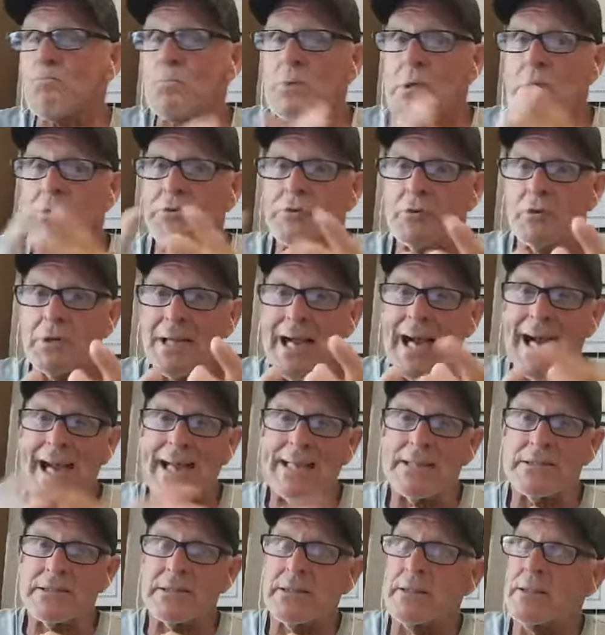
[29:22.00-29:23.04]
So
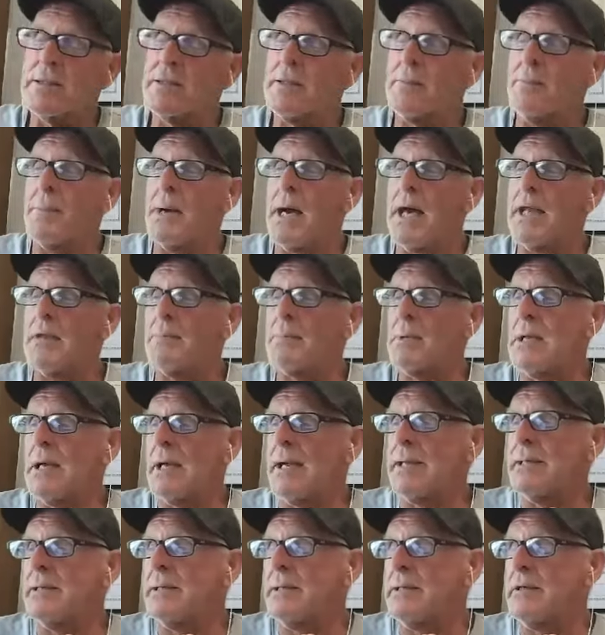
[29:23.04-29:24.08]
guys, the bottom
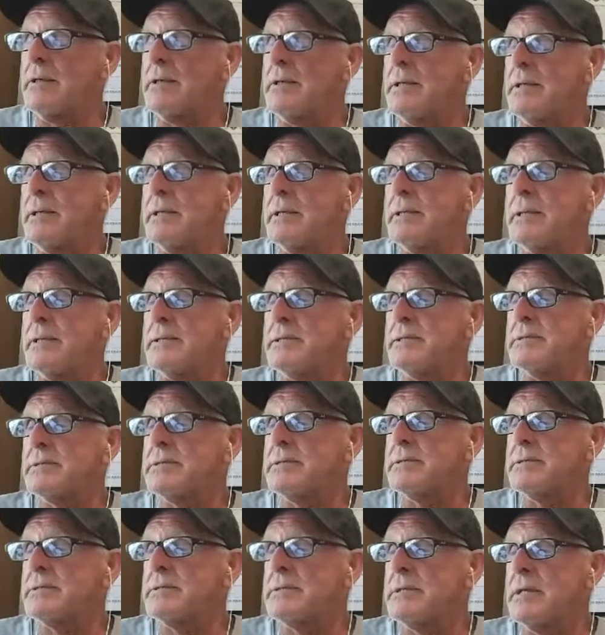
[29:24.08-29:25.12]
line here is
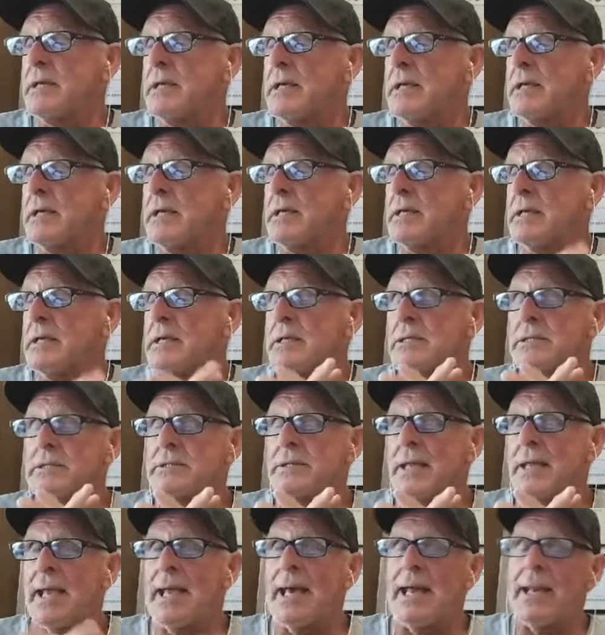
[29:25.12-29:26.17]

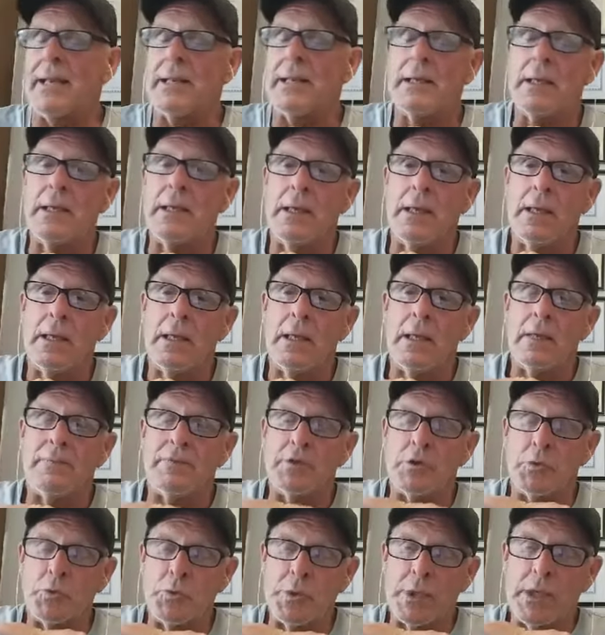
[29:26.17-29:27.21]
that
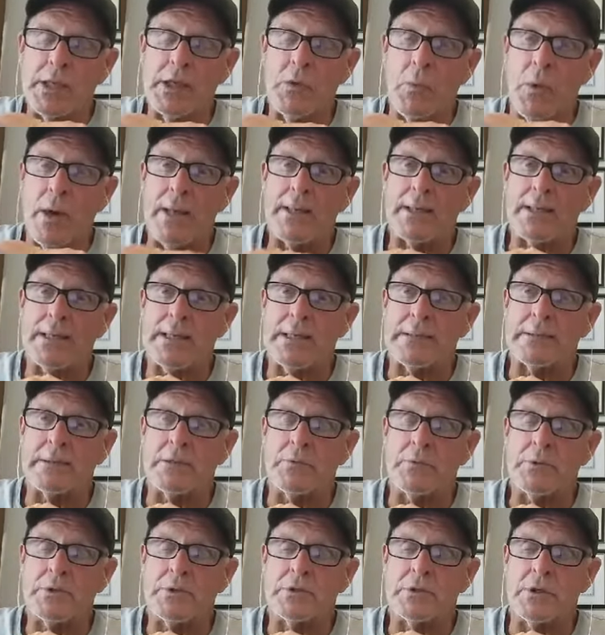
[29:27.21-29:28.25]
if you really want to get
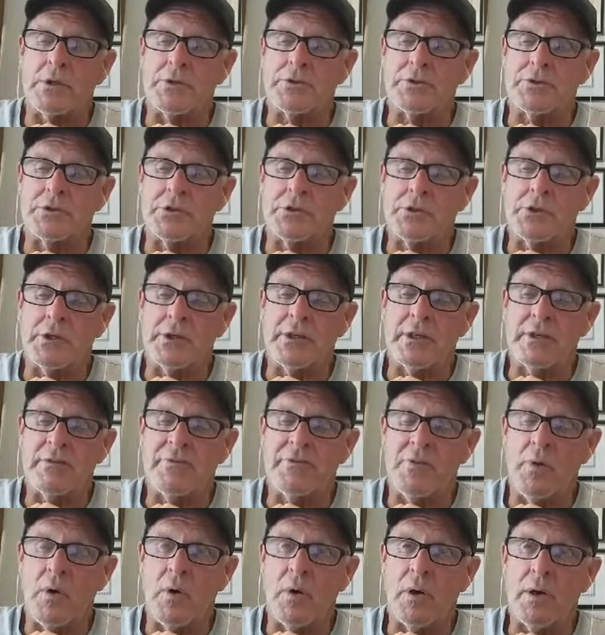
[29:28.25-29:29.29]
the results you're looking
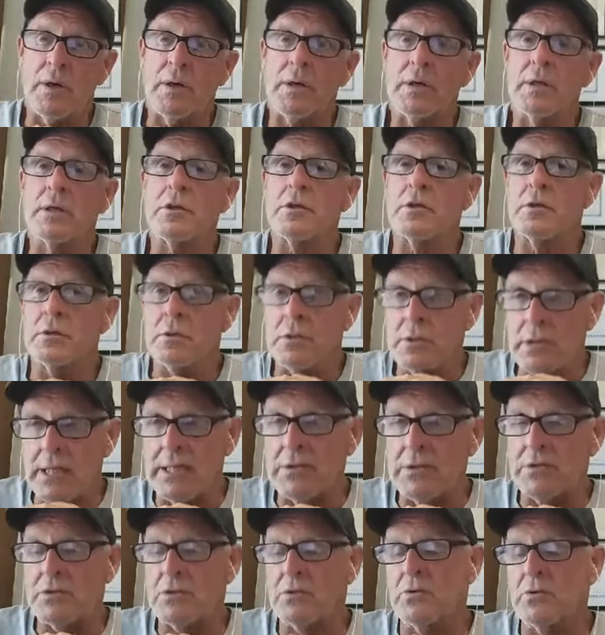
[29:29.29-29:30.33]
for, you
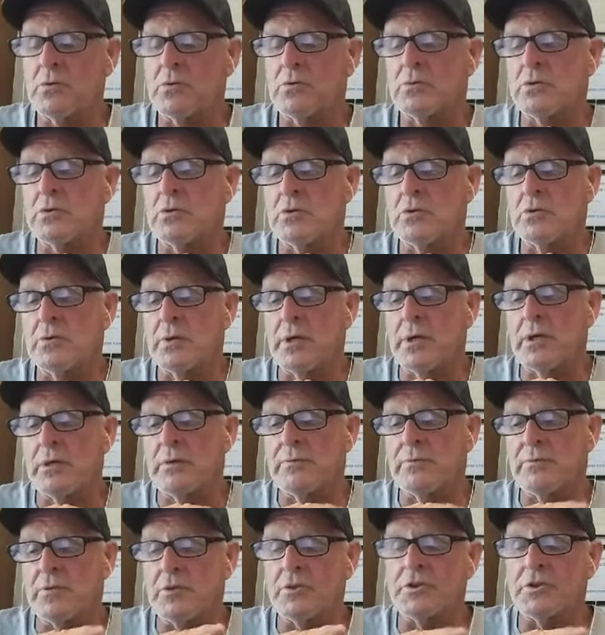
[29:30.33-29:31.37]
need to do
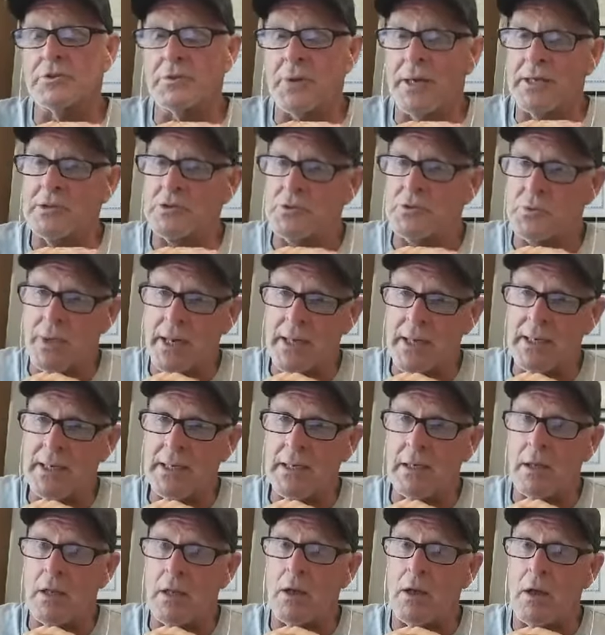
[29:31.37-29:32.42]
interval strength
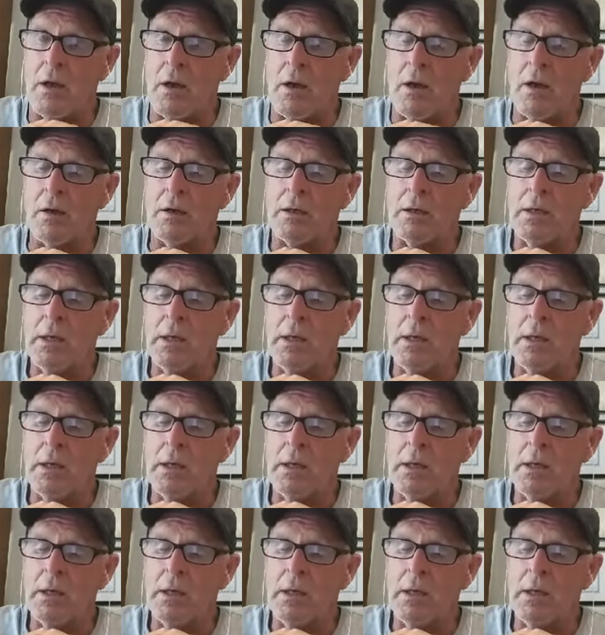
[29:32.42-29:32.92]
training along